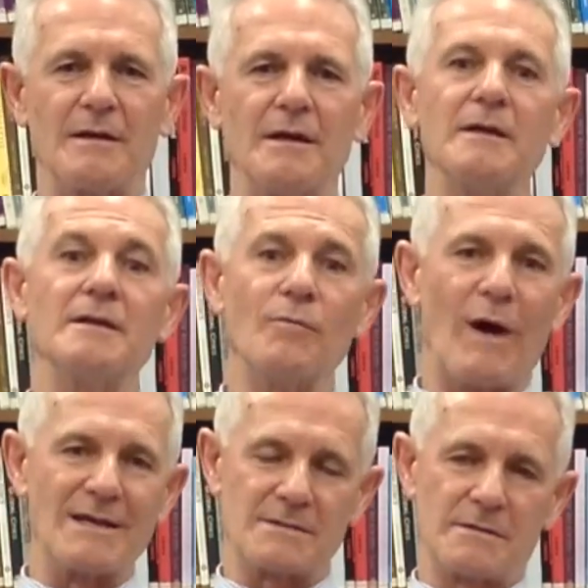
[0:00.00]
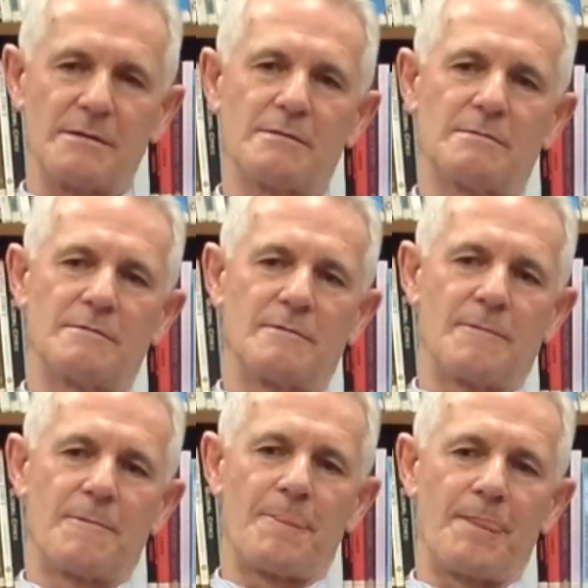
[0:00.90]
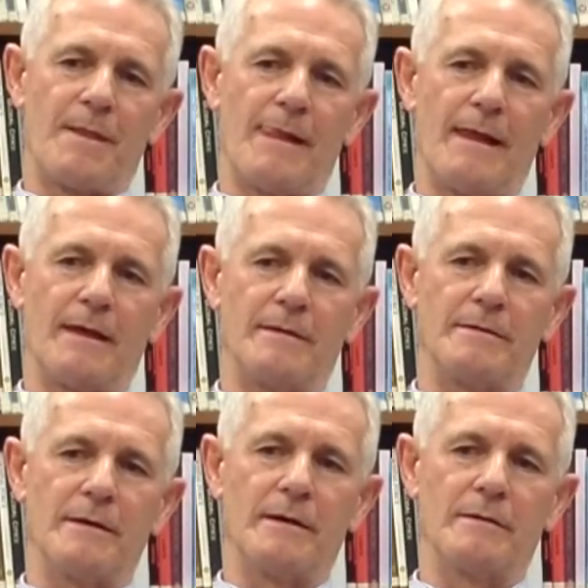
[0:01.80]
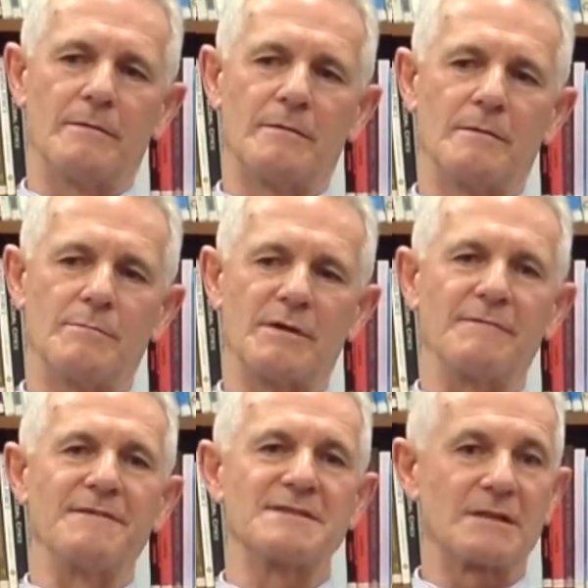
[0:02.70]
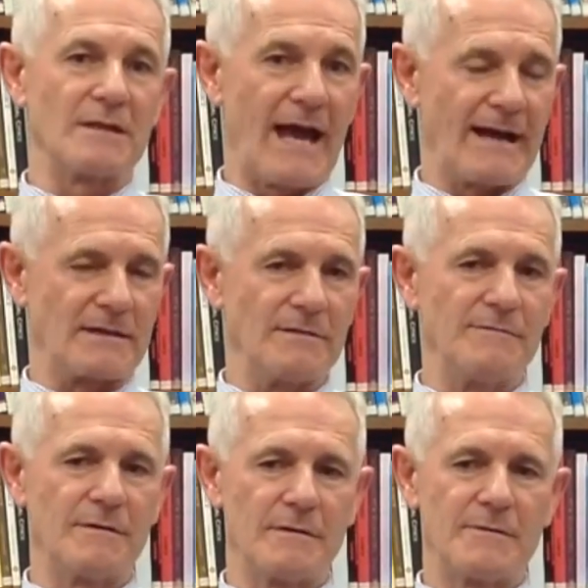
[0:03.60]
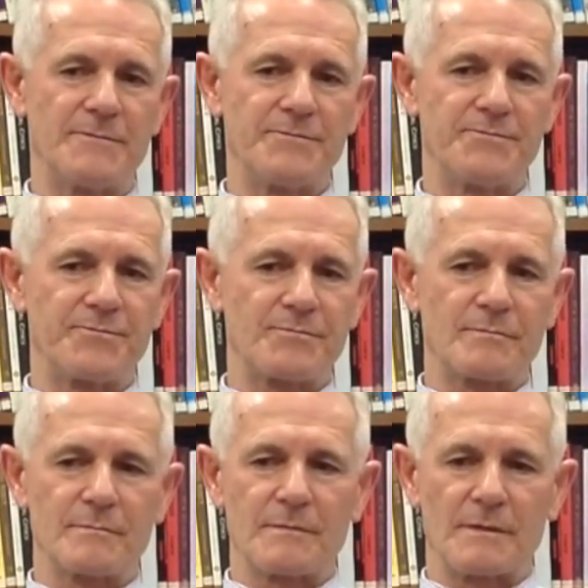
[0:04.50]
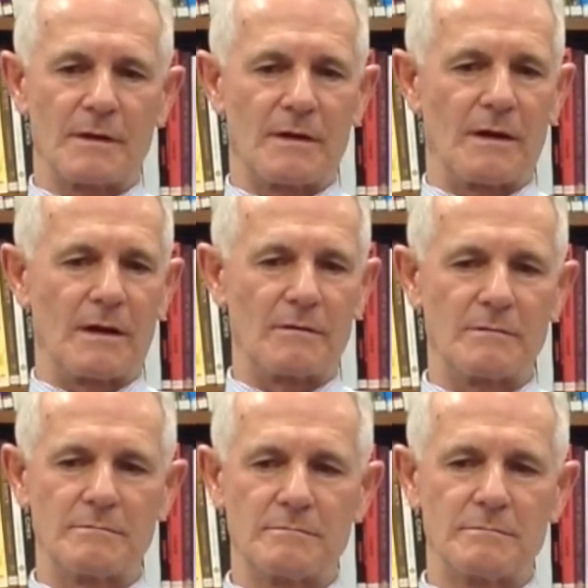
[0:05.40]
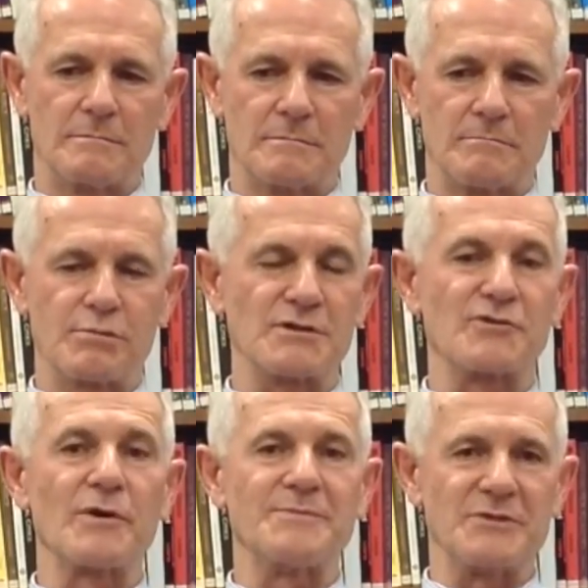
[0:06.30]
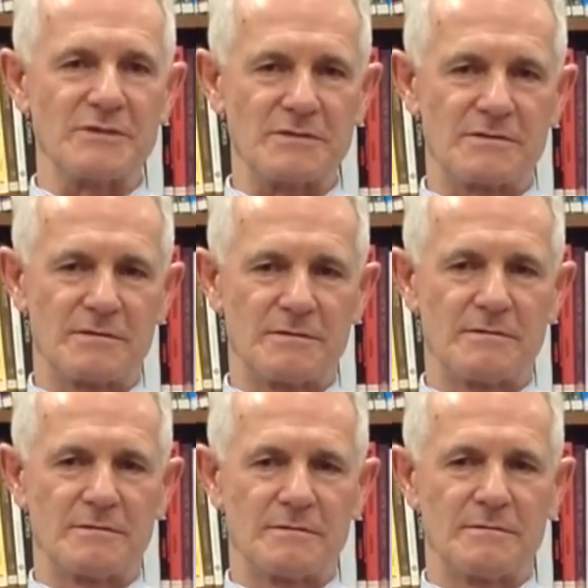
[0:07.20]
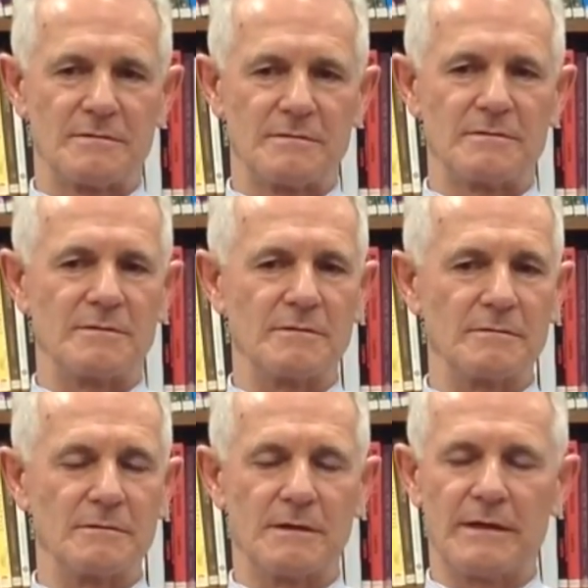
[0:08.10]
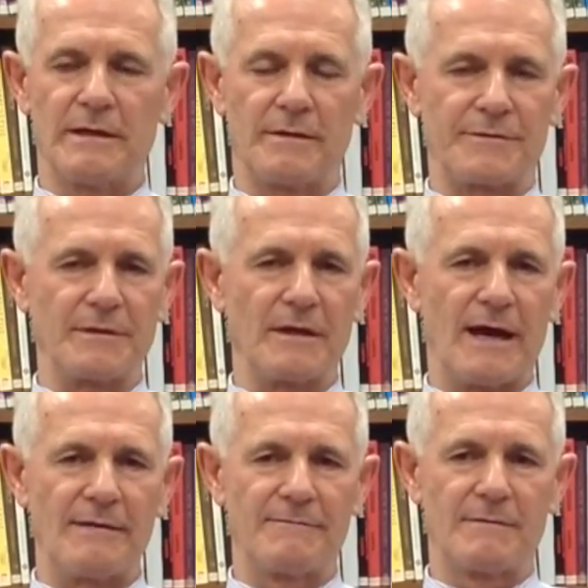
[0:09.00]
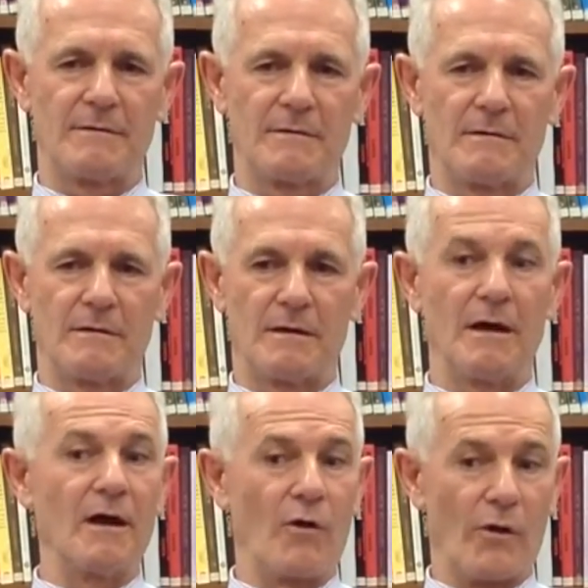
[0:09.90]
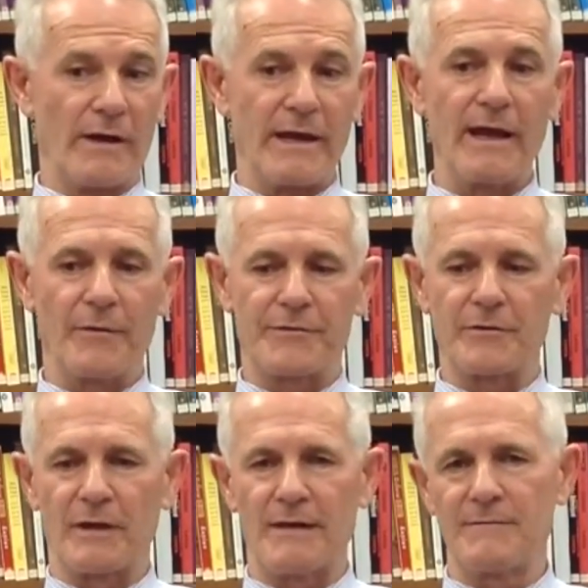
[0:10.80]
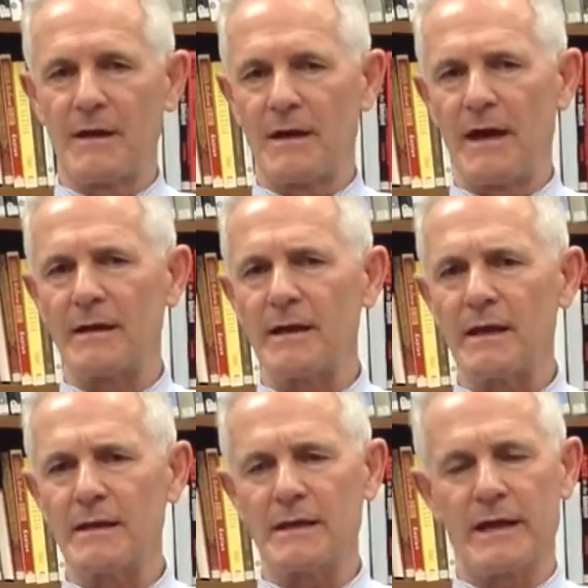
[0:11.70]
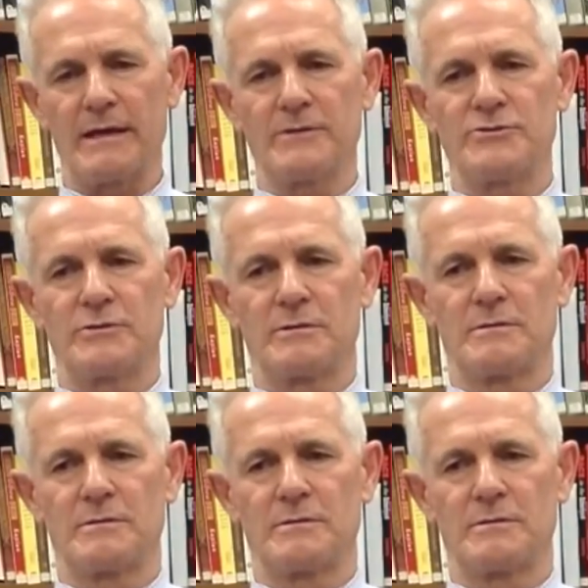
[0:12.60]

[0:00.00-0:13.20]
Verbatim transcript: Eating wisely and being physically active are prescriptions to a healthy life or a healthier life at any age.